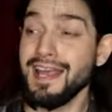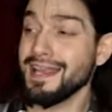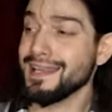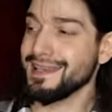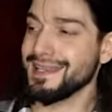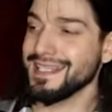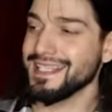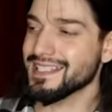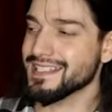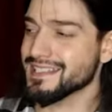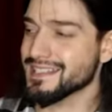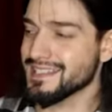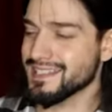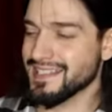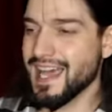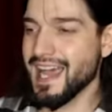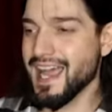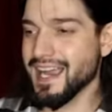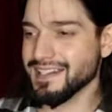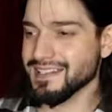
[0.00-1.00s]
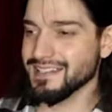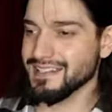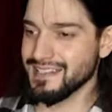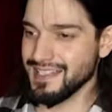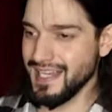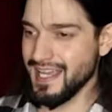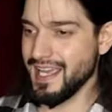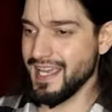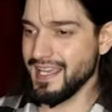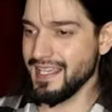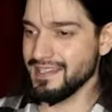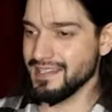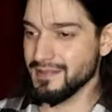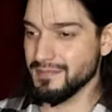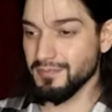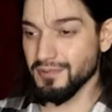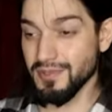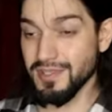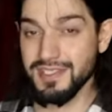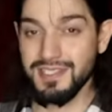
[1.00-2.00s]
The exact day
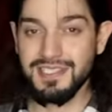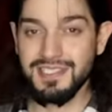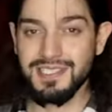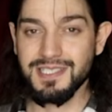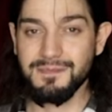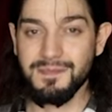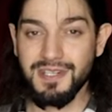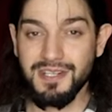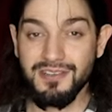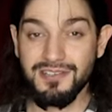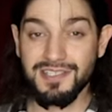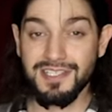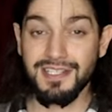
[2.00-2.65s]
that Britney Spears